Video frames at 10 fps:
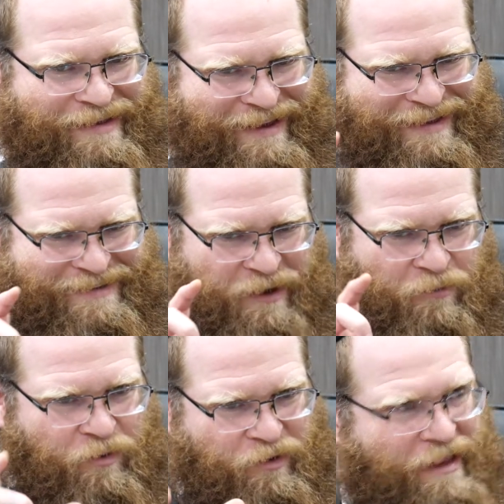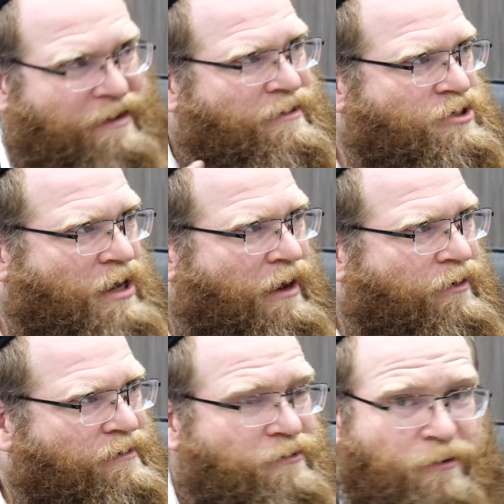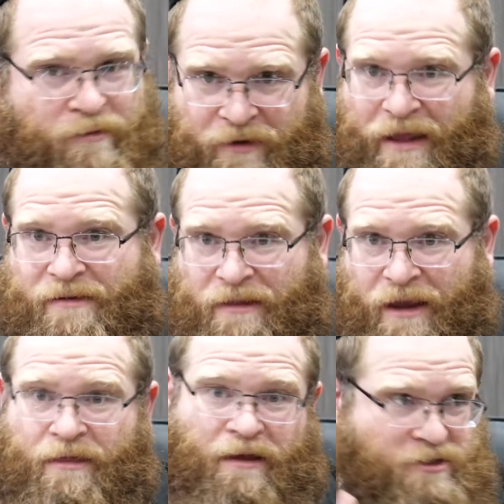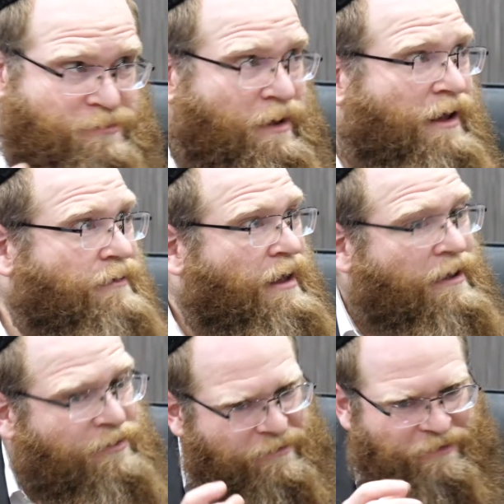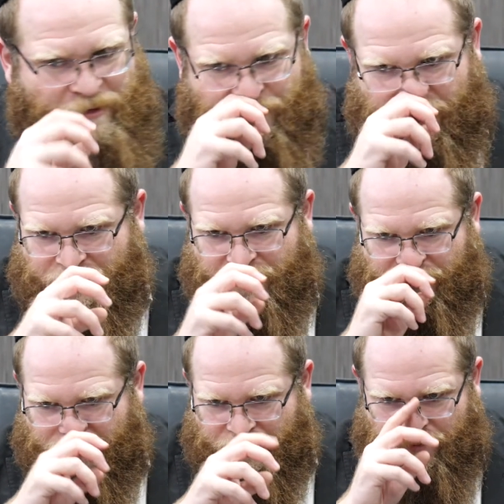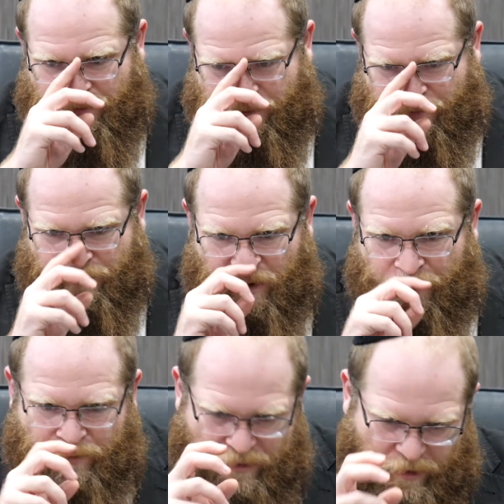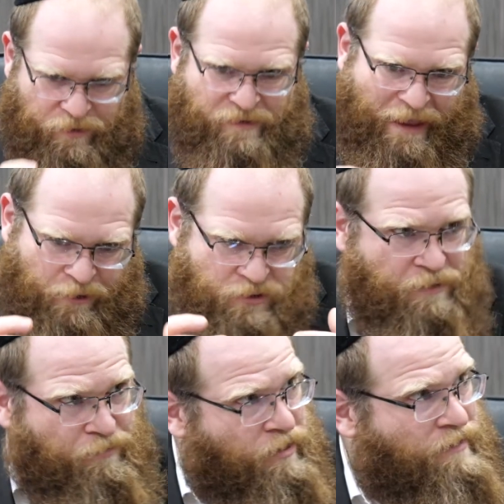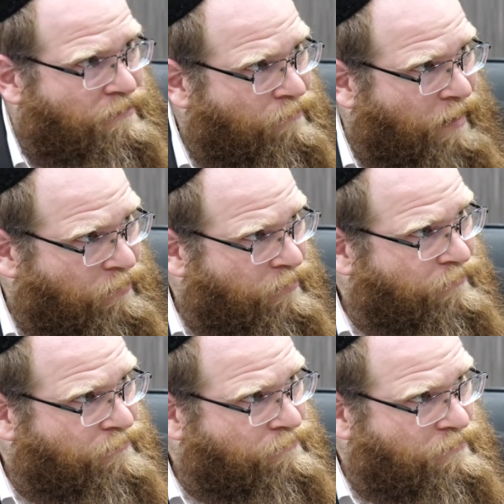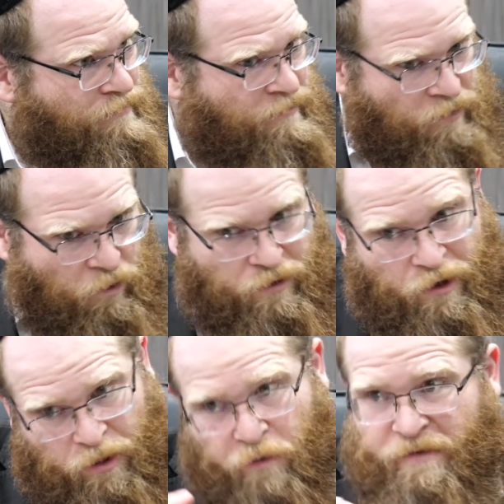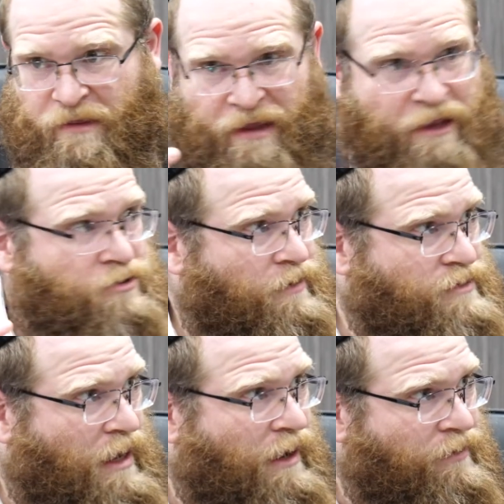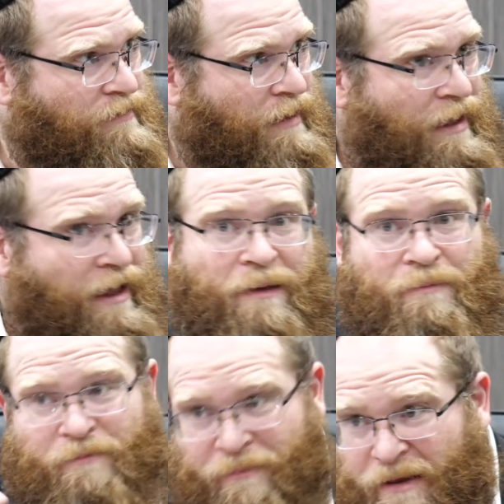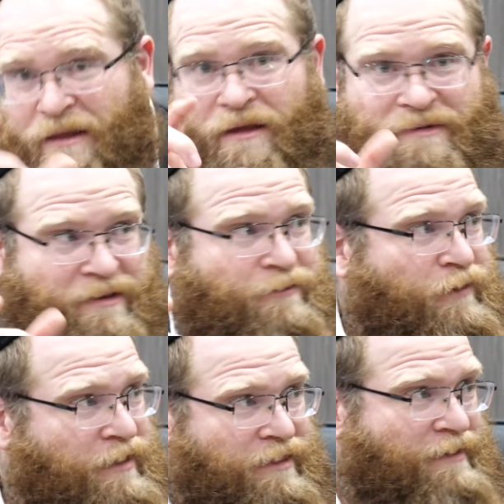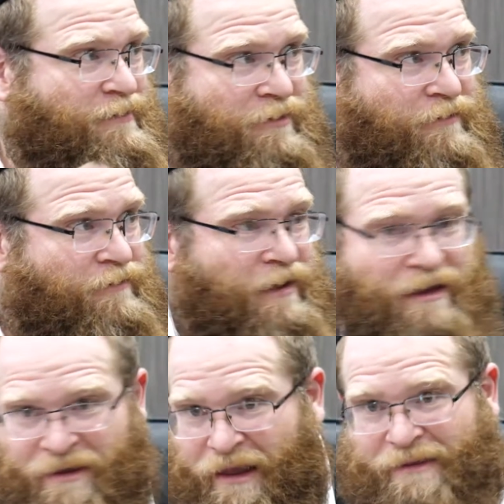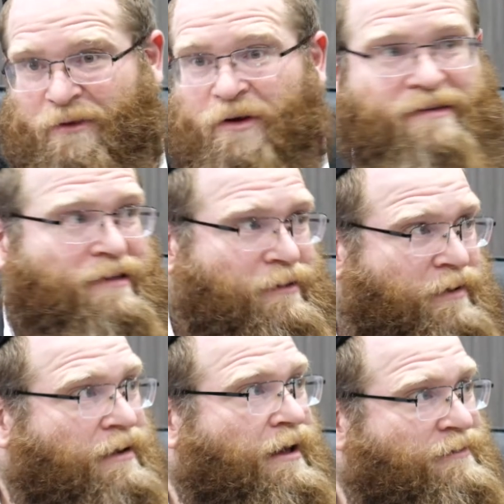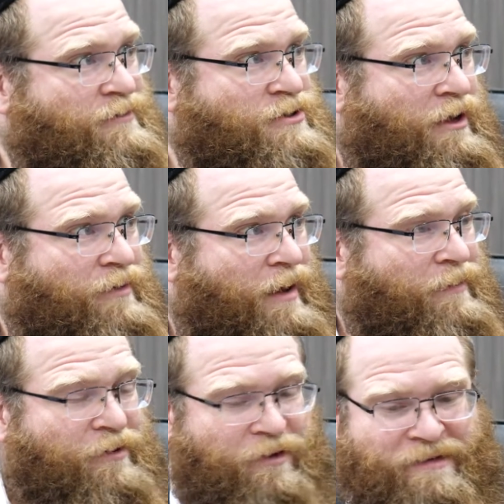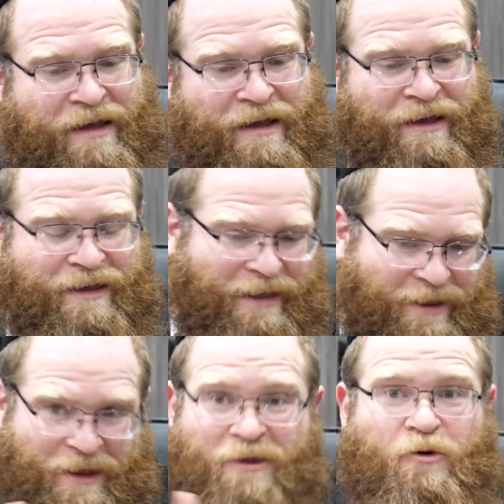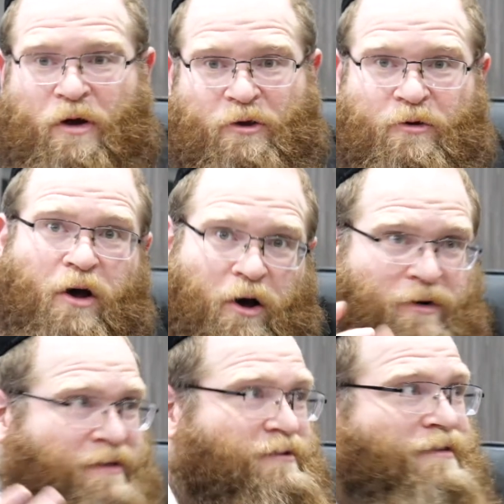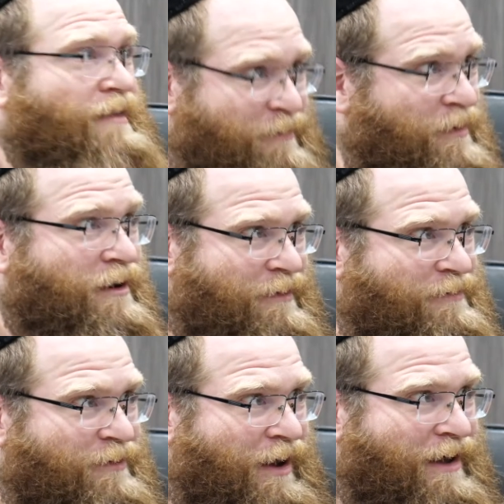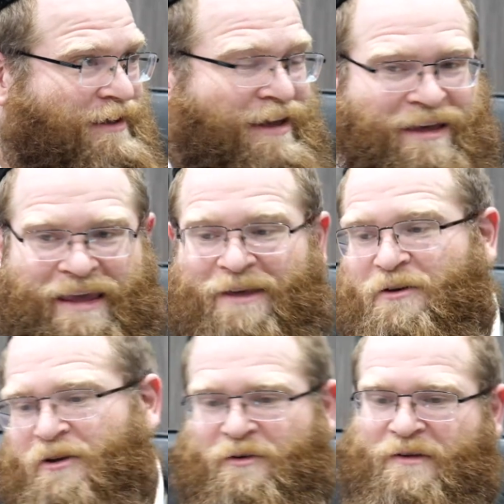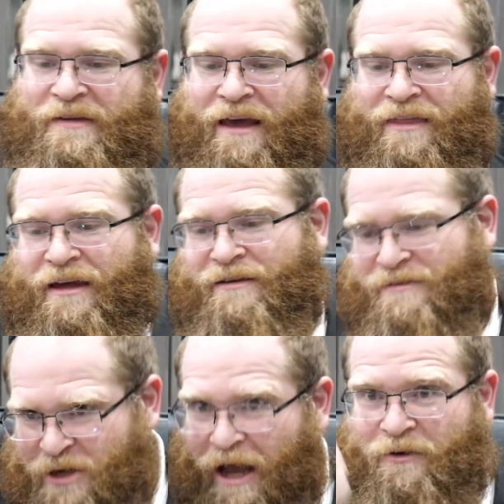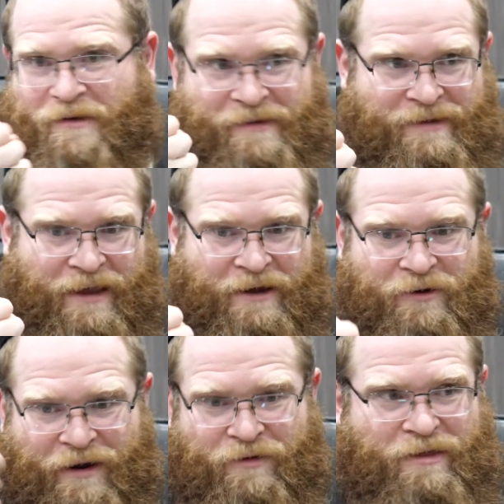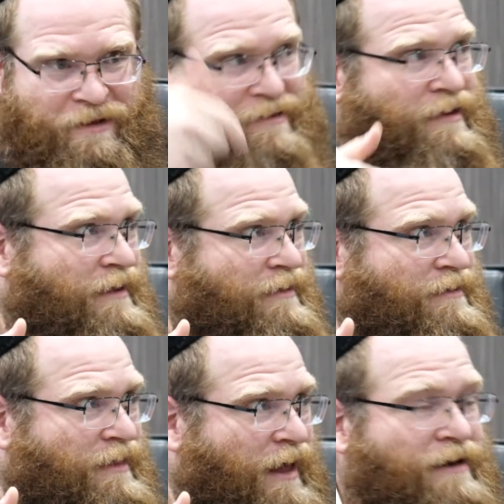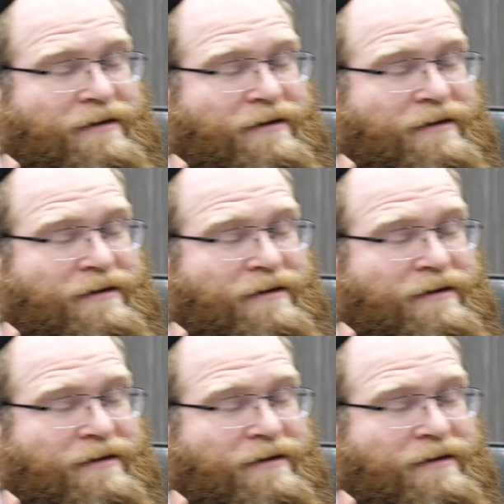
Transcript: is somewhat related to Shachris in terms of it has a length, it has Shema. There's a little bit. There's energy put into Ma'ariv, close to the energy of Shachris. Mincha is the tefillah that sort of gets lost a little bit, Chas v'Shalom, right? Because either way you go, it's just in the middle, right? Either you say that Shachris is the Iker and everything is connecting to that,